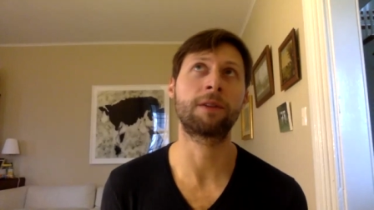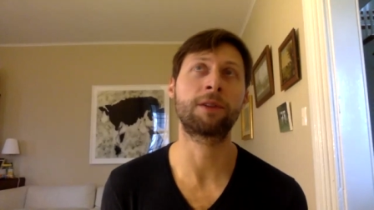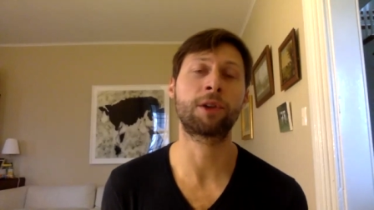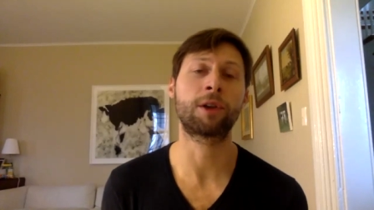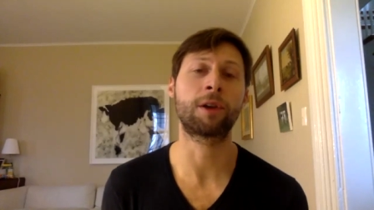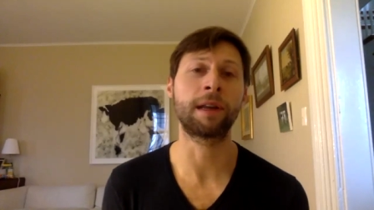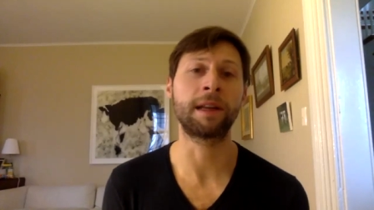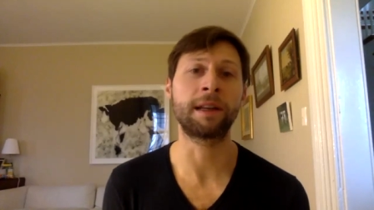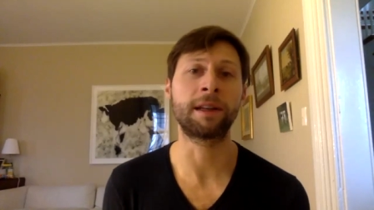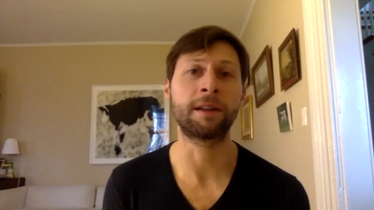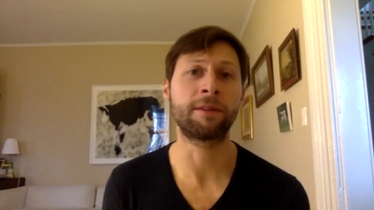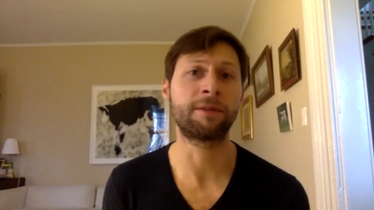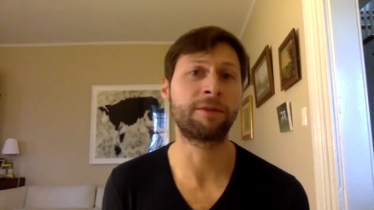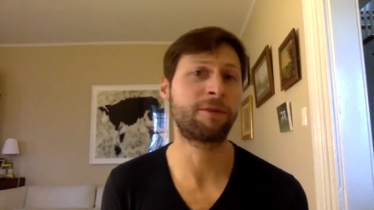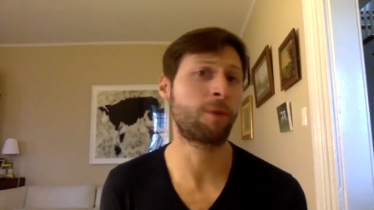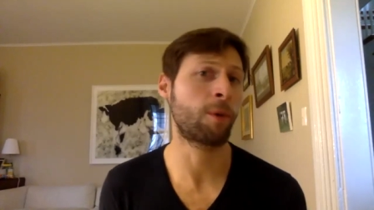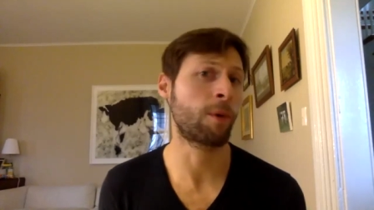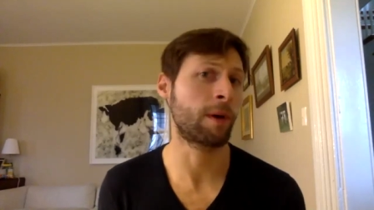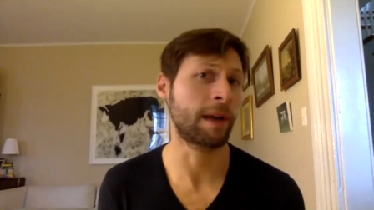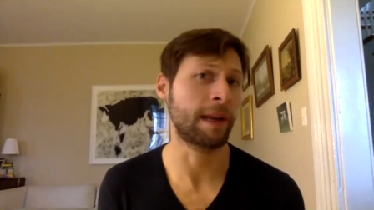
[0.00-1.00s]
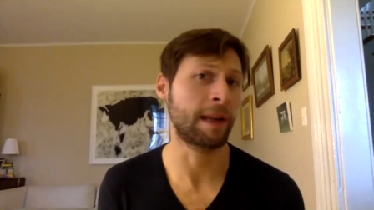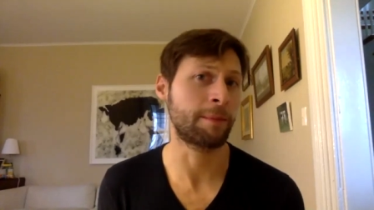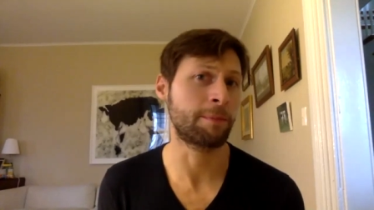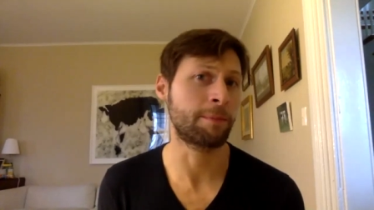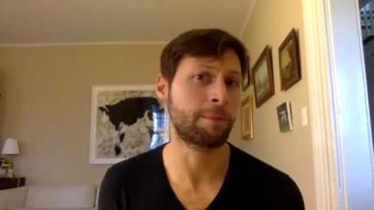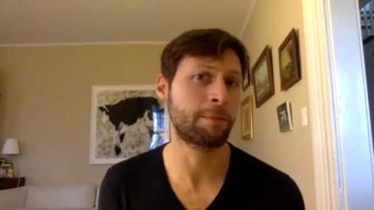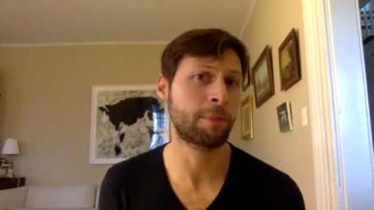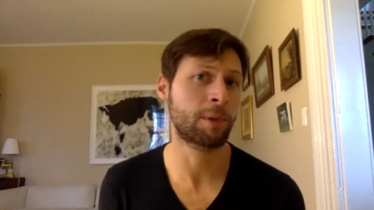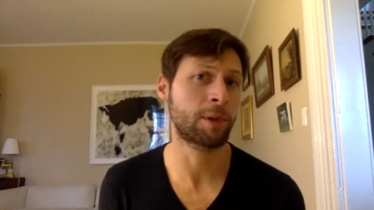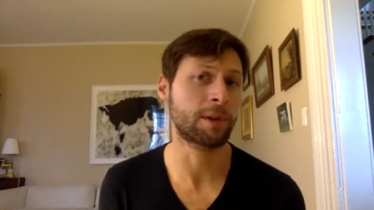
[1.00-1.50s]
30 to 40
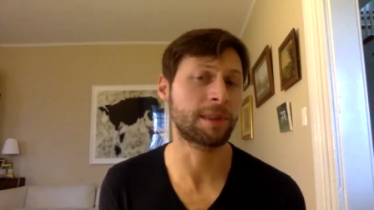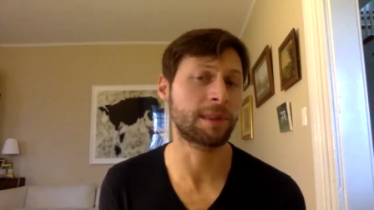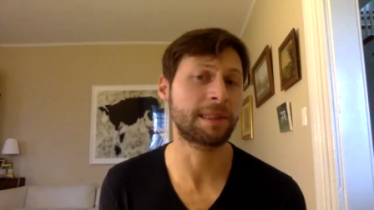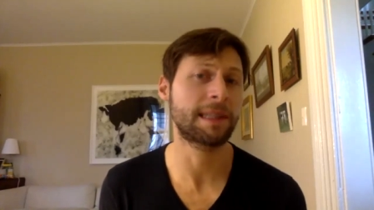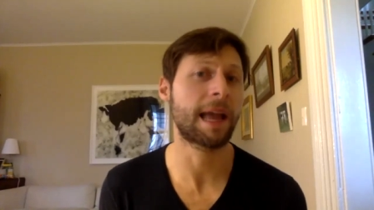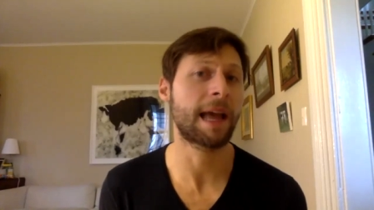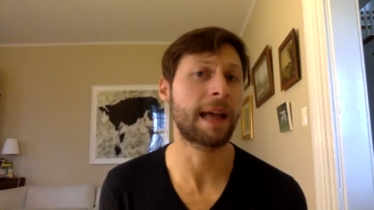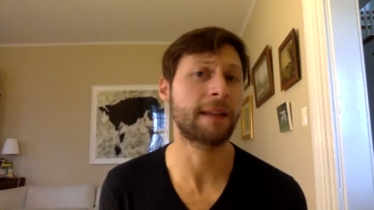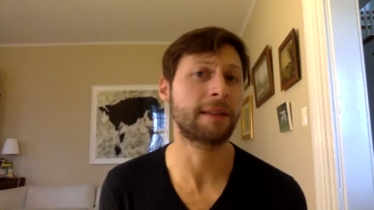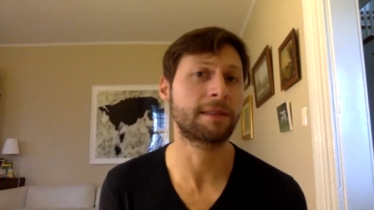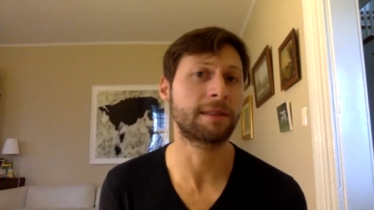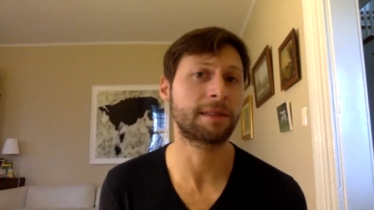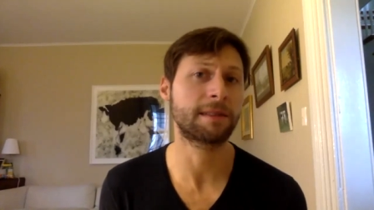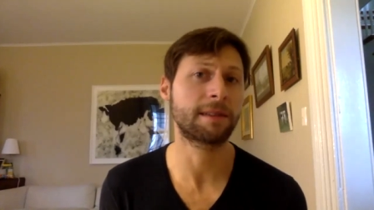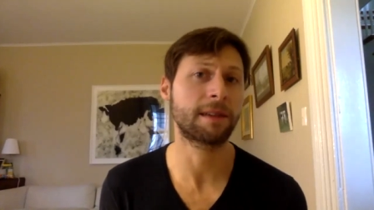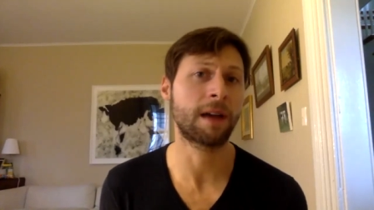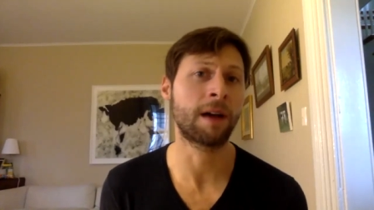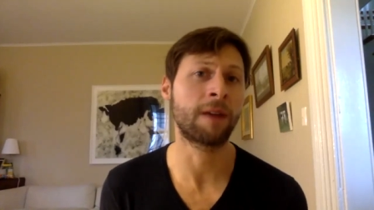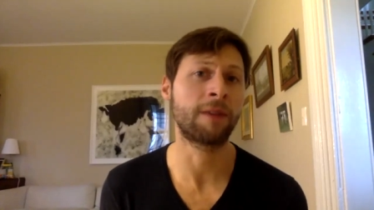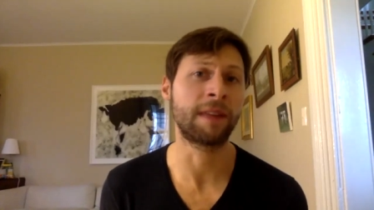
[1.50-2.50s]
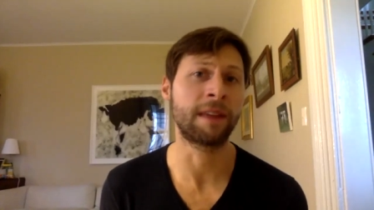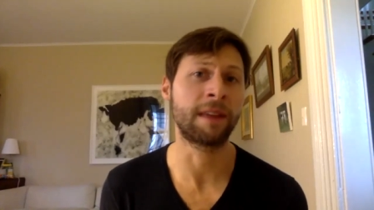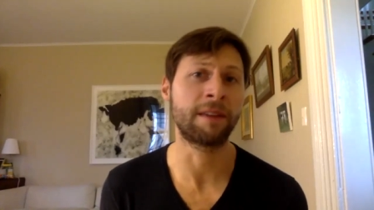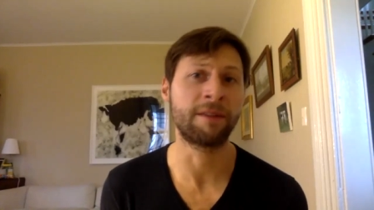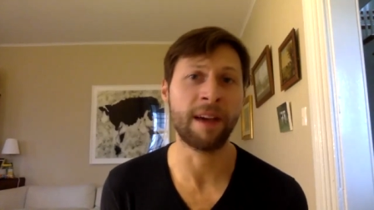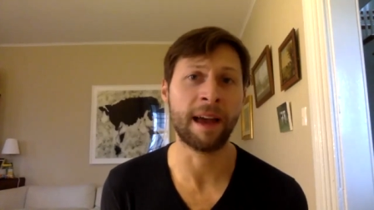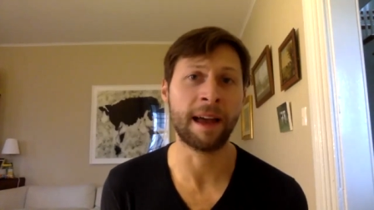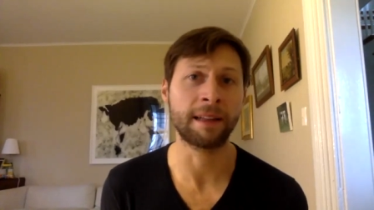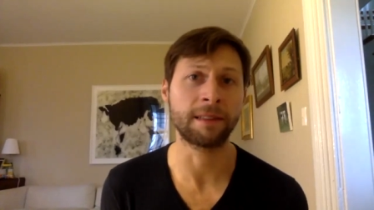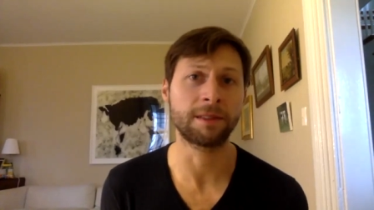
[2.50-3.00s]
percent of the
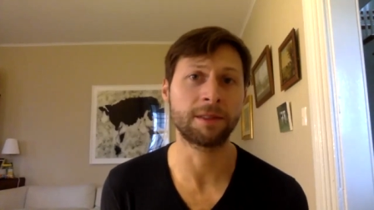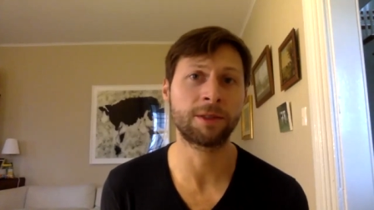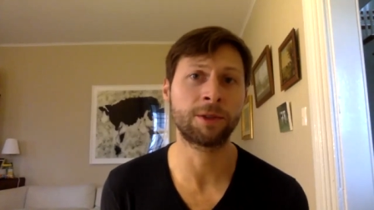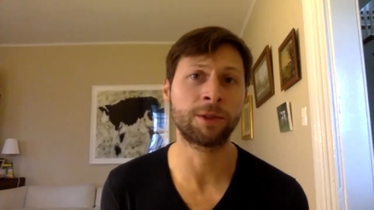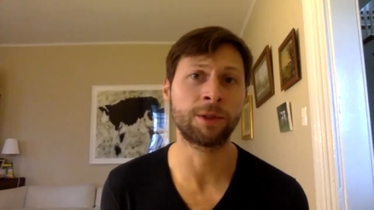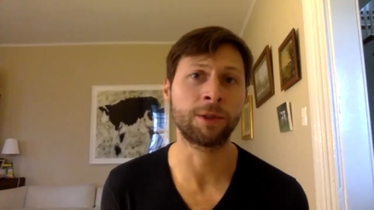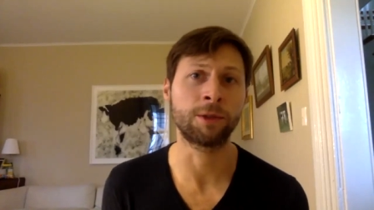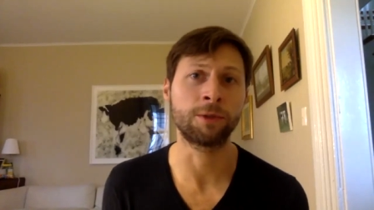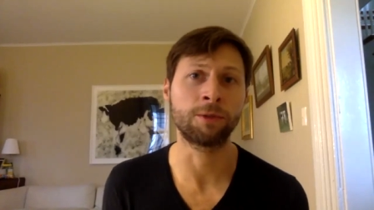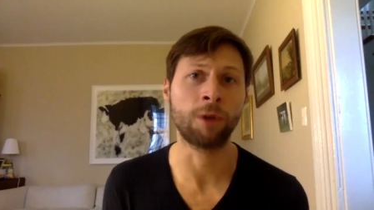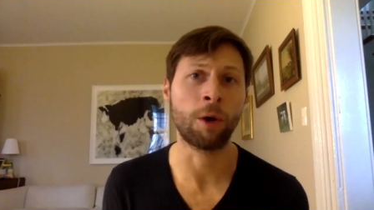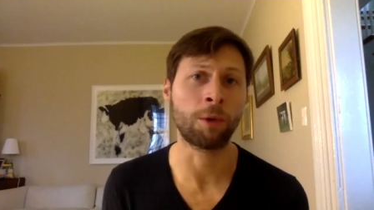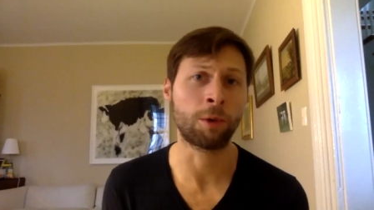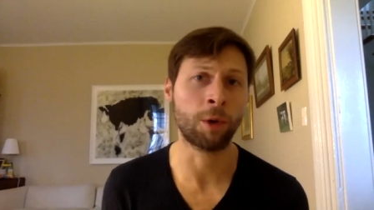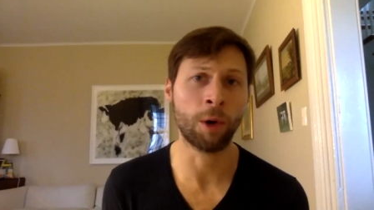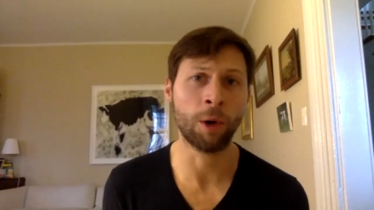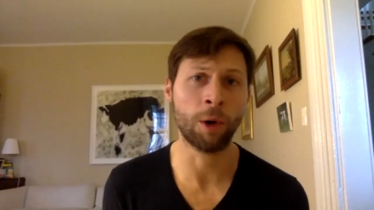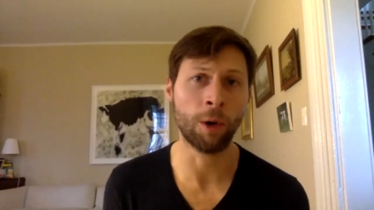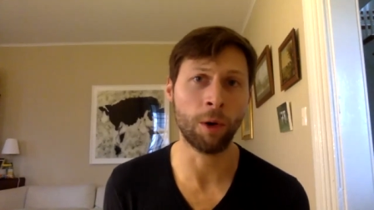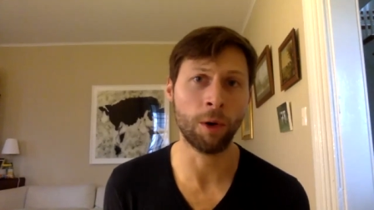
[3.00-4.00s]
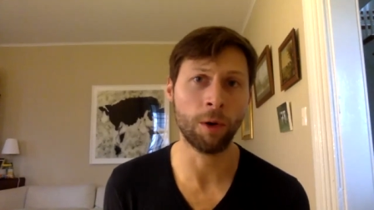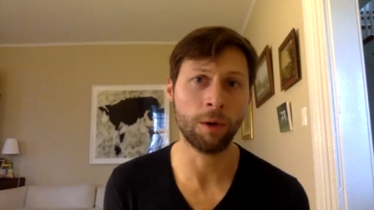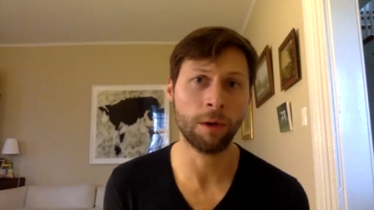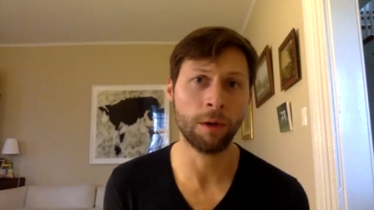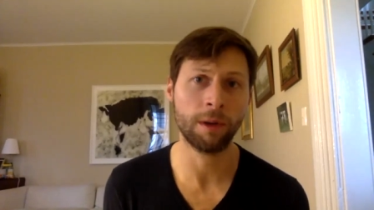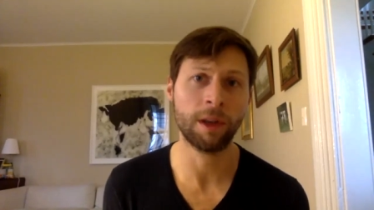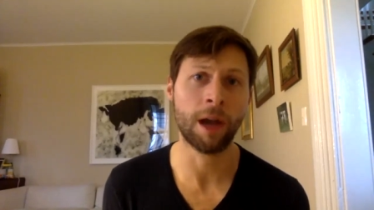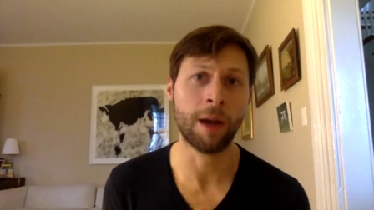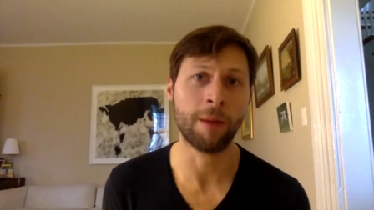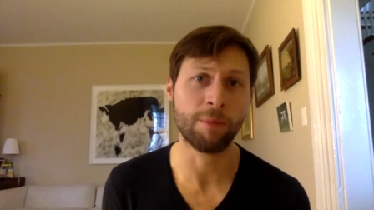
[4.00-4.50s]
events to local
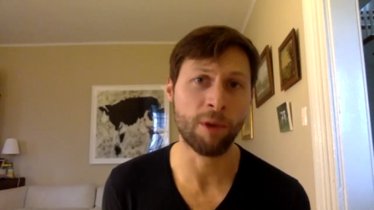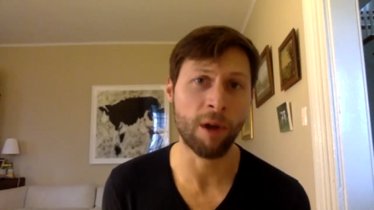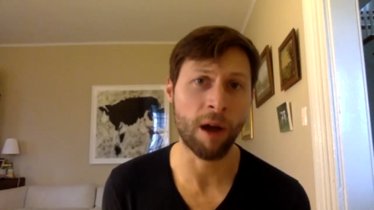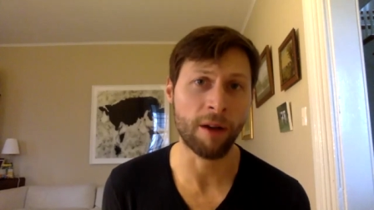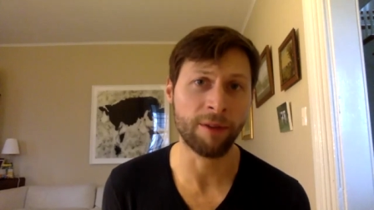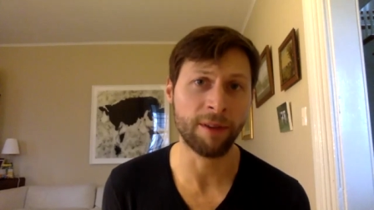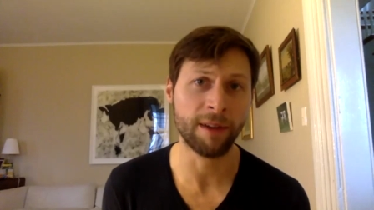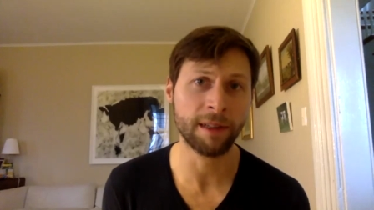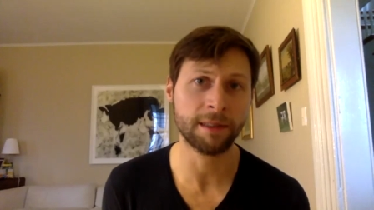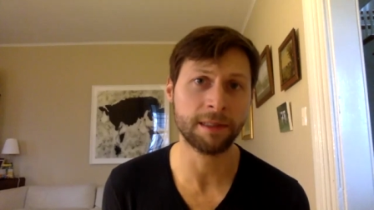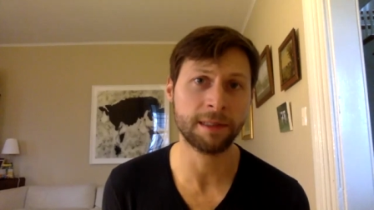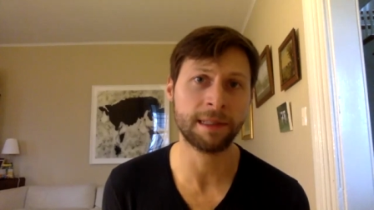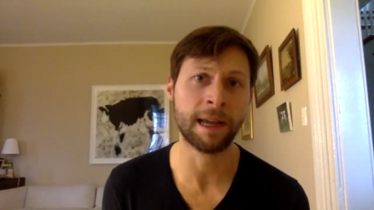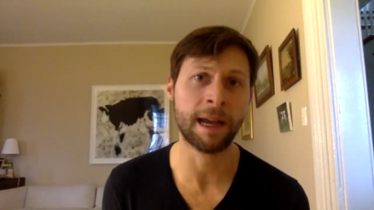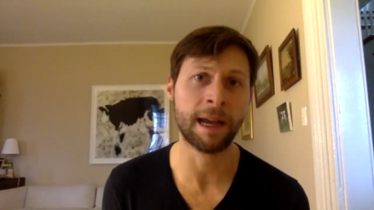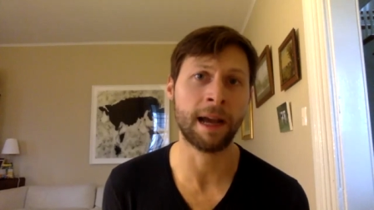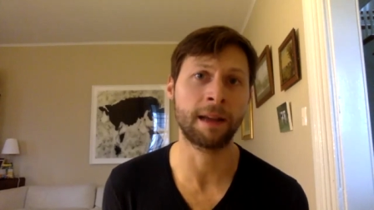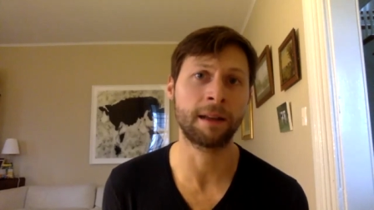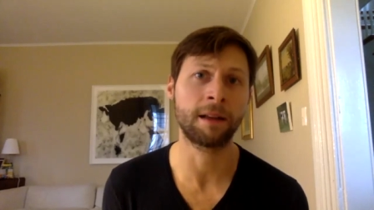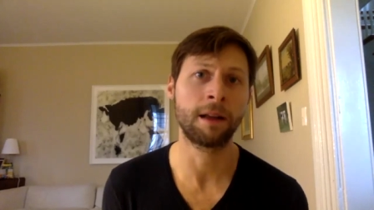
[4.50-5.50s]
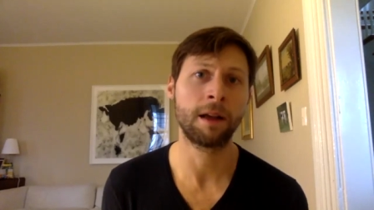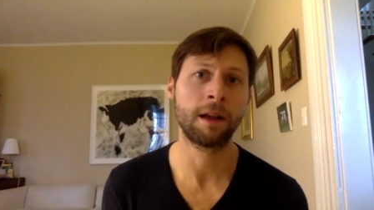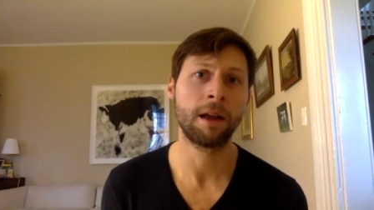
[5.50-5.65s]
nonprofits that